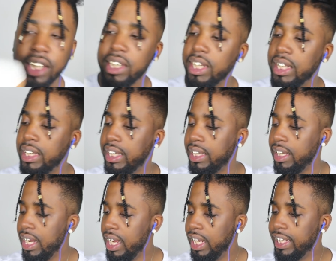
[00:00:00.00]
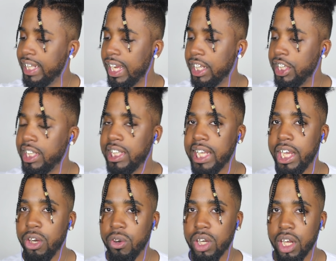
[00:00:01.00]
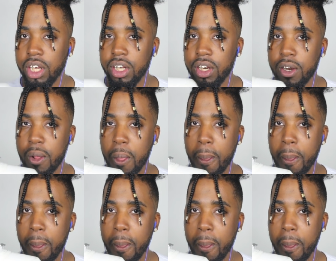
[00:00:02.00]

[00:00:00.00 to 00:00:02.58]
It's like a sail color.